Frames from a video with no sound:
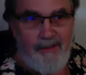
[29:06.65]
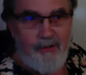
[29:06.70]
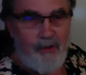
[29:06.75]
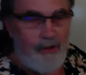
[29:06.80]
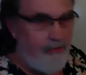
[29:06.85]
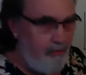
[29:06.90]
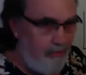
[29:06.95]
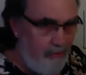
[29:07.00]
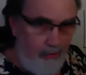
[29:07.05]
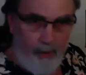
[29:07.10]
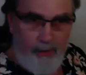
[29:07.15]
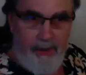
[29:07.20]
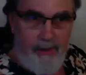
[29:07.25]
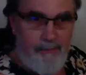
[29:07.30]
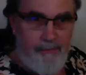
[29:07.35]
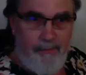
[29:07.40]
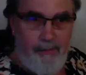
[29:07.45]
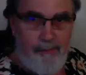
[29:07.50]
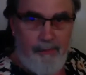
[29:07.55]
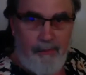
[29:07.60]
So I said, okay,
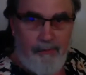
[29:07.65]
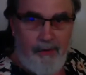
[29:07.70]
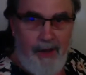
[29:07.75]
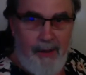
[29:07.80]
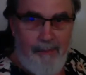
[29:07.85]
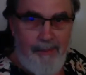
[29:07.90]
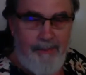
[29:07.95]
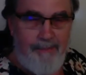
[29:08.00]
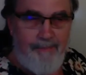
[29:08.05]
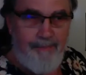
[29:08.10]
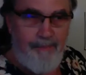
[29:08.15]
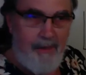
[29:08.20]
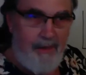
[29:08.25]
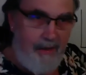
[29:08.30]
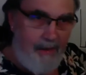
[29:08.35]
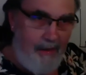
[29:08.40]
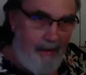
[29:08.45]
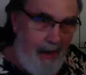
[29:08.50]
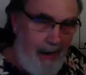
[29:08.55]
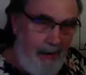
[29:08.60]
I'm stopping.
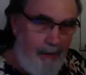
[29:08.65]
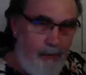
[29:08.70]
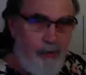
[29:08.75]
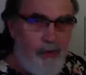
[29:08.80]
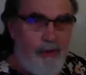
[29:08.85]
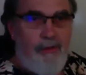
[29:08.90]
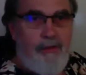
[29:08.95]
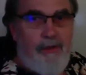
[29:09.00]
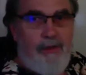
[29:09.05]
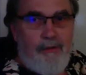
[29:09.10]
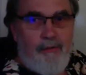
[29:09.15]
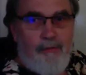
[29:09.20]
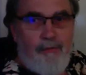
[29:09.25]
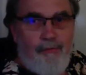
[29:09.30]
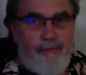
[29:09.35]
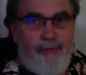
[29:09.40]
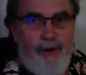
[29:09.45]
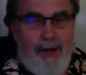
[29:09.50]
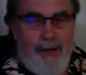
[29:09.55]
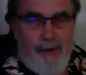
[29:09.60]
I took that
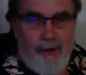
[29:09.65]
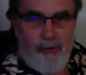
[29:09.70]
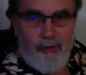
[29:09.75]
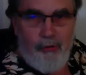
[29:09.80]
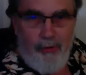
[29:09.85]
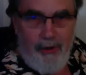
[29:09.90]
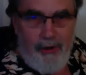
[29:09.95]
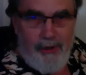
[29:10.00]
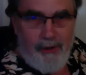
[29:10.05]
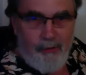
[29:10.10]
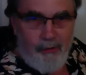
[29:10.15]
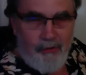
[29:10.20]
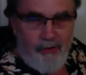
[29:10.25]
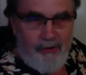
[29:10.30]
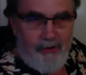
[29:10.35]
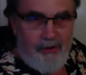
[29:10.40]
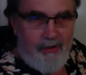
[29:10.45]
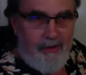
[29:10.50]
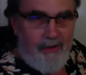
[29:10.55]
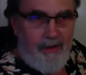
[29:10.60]
$5 worth of nickels